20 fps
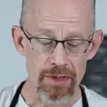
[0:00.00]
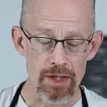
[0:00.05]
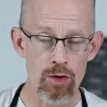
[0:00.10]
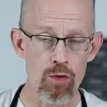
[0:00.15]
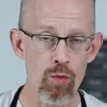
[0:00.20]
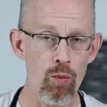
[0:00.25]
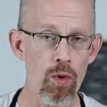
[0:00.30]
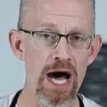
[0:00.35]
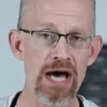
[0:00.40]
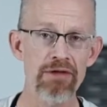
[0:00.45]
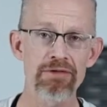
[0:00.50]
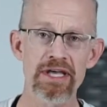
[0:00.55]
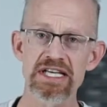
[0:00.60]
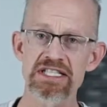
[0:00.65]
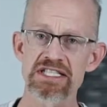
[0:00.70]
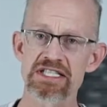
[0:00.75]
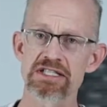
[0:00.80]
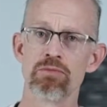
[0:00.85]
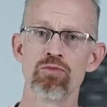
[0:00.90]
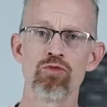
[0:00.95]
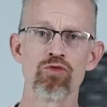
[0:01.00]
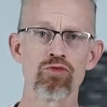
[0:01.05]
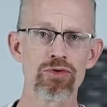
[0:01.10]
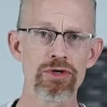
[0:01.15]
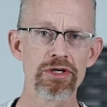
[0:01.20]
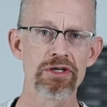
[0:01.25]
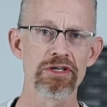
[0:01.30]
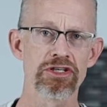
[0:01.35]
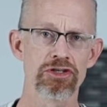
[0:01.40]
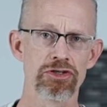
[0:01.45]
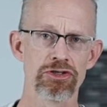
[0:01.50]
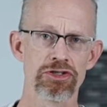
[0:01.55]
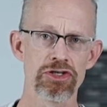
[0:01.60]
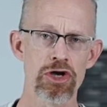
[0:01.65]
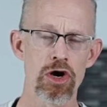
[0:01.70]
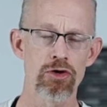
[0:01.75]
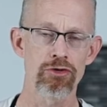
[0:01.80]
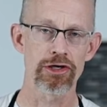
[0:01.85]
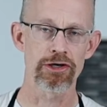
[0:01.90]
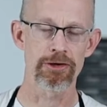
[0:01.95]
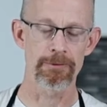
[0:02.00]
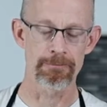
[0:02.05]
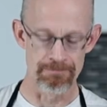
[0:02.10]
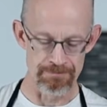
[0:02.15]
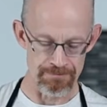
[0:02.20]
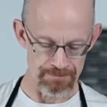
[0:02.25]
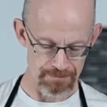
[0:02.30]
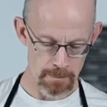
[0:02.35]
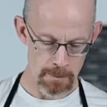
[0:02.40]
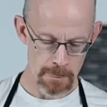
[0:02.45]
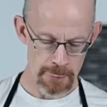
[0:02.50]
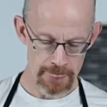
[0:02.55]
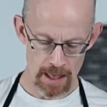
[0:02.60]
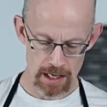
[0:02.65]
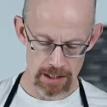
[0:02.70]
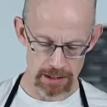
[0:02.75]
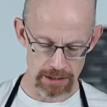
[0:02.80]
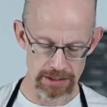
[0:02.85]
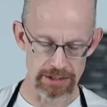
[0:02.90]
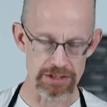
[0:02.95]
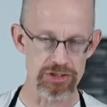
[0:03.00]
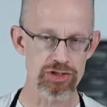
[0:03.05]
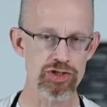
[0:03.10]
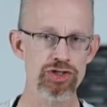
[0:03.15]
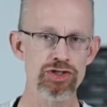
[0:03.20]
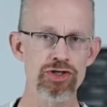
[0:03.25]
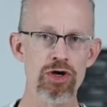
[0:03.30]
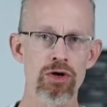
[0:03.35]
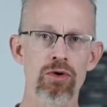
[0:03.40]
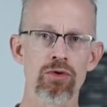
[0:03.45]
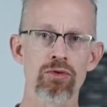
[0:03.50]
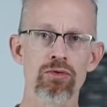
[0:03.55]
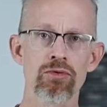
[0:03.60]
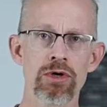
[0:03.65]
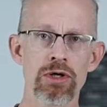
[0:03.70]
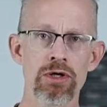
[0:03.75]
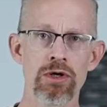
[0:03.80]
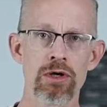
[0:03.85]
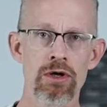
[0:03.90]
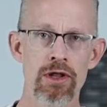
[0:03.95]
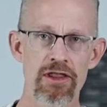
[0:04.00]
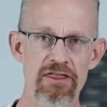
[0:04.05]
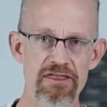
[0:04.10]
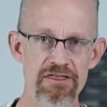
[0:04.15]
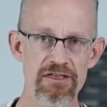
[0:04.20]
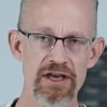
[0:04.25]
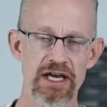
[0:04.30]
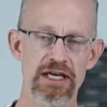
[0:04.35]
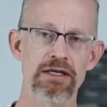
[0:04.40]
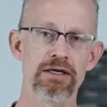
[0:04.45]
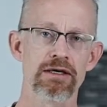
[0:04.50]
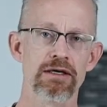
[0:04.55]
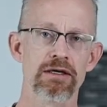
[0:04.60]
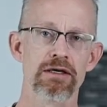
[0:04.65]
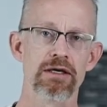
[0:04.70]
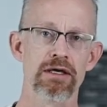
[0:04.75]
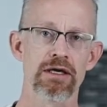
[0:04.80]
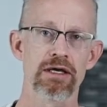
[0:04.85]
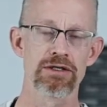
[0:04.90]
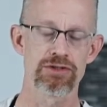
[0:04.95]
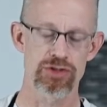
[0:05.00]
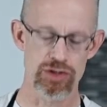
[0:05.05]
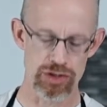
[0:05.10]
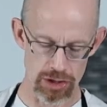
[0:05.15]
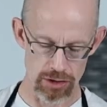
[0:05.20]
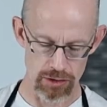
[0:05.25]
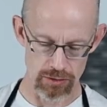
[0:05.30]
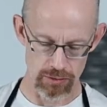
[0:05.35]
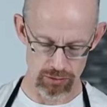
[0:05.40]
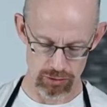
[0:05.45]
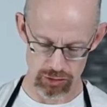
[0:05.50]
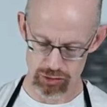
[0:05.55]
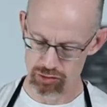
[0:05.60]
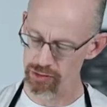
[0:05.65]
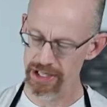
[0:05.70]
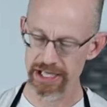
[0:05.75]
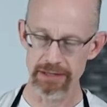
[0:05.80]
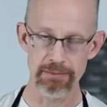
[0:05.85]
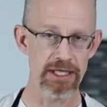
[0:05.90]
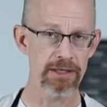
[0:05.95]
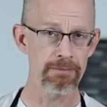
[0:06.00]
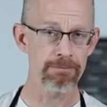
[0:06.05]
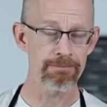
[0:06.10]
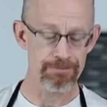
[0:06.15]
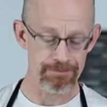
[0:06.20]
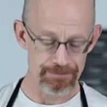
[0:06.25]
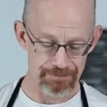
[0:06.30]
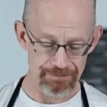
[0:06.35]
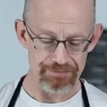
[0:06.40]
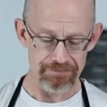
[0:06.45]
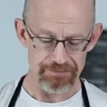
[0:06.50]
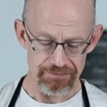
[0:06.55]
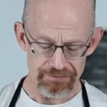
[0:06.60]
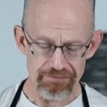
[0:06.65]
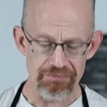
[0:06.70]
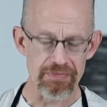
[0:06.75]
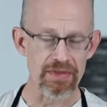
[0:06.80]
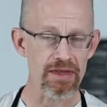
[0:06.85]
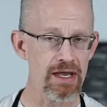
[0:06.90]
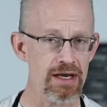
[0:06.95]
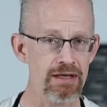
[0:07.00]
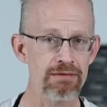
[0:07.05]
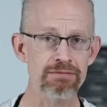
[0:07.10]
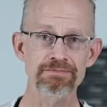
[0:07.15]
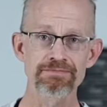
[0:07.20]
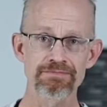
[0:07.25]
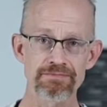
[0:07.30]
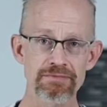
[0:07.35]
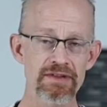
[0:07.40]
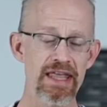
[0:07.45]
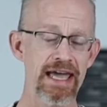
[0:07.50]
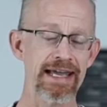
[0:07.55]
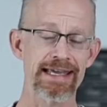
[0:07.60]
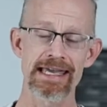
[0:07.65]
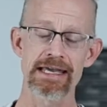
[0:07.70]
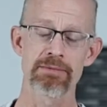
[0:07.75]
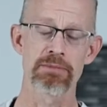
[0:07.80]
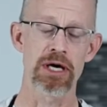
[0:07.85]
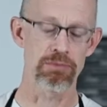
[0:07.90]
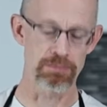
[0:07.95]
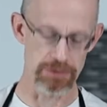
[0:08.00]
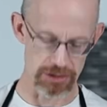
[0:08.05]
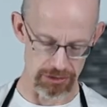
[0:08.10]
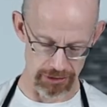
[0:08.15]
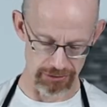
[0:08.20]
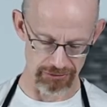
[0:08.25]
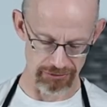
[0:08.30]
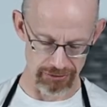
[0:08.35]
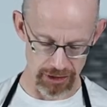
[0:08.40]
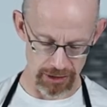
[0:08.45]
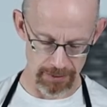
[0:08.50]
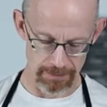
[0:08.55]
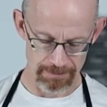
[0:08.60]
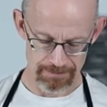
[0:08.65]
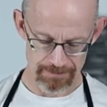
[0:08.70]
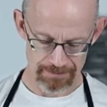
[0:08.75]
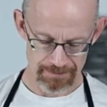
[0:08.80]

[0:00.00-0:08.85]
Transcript: Wow, that is some really good yogurt. It is so thick and so creamy. That came out beautiful.